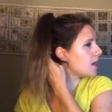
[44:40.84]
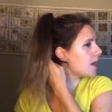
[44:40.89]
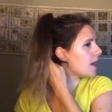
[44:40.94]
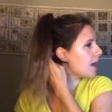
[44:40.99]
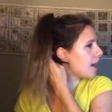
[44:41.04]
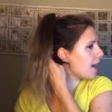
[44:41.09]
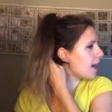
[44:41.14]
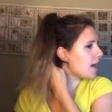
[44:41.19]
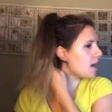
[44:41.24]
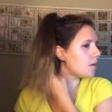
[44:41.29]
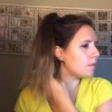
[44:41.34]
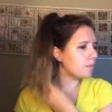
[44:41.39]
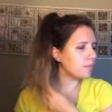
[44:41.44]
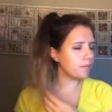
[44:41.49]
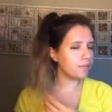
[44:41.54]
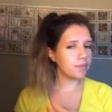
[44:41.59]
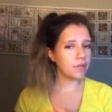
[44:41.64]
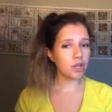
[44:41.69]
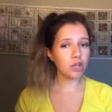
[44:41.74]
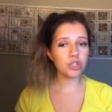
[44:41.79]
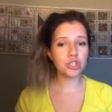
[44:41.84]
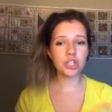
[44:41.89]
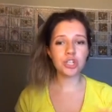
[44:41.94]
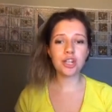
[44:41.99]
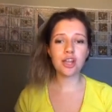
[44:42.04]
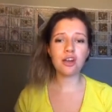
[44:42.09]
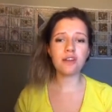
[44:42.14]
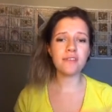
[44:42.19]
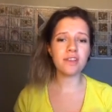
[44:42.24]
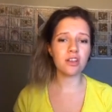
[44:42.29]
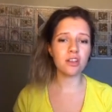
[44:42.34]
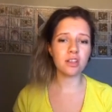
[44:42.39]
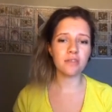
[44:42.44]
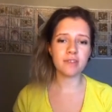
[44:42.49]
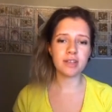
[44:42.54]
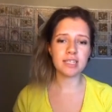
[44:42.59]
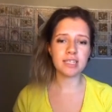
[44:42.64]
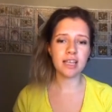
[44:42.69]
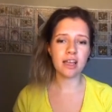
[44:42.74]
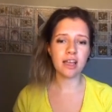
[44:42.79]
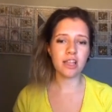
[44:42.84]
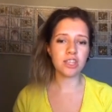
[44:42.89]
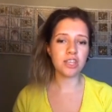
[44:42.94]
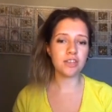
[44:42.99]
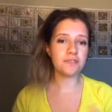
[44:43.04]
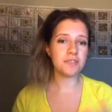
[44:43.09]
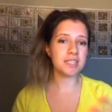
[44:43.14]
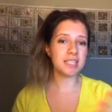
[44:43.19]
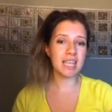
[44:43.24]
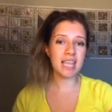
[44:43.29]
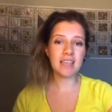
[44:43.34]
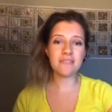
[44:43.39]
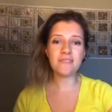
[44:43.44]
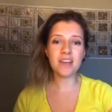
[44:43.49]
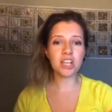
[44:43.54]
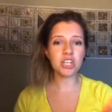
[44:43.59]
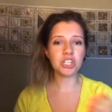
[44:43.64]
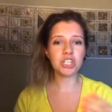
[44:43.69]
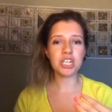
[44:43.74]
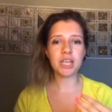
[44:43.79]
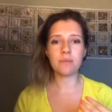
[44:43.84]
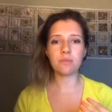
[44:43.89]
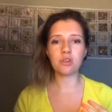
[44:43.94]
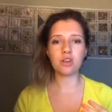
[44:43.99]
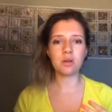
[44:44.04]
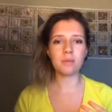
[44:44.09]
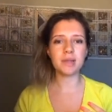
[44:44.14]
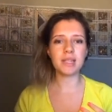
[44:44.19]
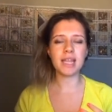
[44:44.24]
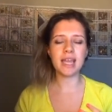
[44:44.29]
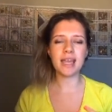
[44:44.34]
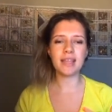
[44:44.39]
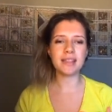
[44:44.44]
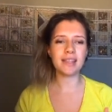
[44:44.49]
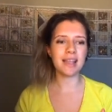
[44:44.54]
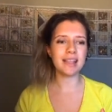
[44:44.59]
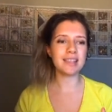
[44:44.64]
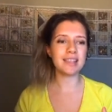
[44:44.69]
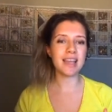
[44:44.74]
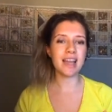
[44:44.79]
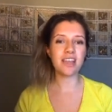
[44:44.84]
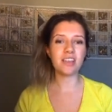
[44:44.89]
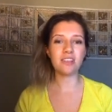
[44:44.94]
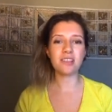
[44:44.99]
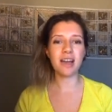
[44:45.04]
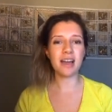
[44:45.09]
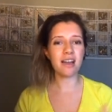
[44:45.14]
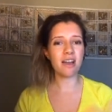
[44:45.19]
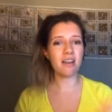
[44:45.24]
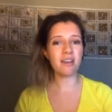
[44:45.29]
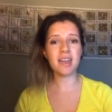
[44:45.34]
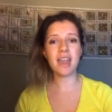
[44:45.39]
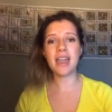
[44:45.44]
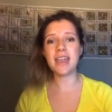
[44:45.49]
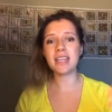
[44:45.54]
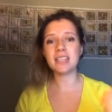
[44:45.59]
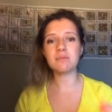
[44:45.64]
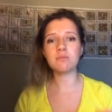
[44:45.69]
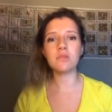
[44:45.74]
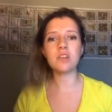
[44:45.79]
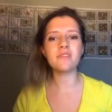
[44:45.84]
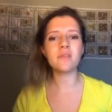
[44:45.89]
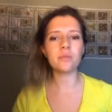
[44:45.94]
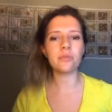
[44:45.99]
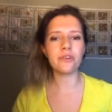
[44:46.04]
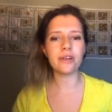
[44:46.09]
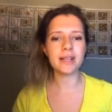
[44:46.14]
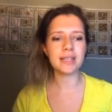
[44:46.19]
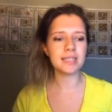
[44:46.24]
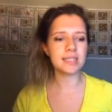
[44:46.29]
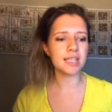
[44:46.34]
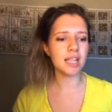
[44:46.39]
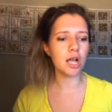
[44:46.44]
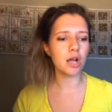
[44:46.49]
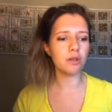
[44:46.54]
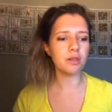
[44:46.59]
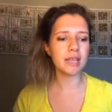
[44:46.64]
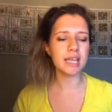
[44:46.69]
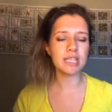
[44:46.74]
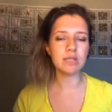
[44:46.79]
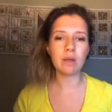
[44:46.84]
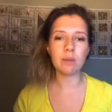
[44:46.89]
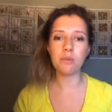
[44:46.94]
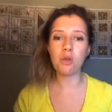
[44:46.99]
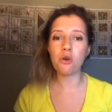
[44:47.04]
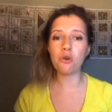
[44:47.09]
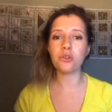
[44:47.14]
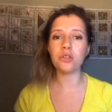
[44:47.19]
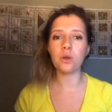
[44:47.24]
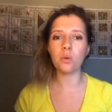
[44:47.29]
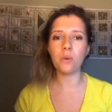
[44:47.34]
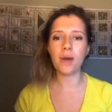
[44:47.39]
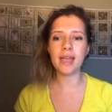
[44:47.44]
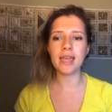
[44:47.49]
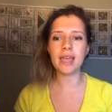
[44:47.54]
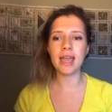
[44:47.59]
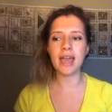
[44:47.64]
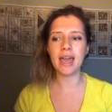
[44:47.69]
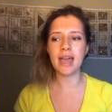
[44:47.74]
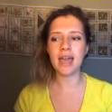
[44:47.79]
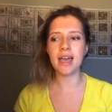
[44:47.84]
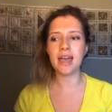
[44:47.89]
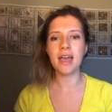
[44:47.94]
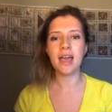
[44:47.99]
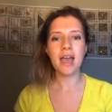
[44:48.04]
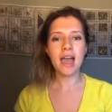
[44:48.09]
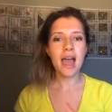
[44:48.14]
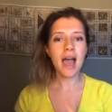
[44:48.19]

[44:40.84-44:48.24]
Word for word: because um, you know they're going to return. You've seen that ship coming in, and yeah, you're like, okay, it's moving pretty slowly, so I'm not going to wait here.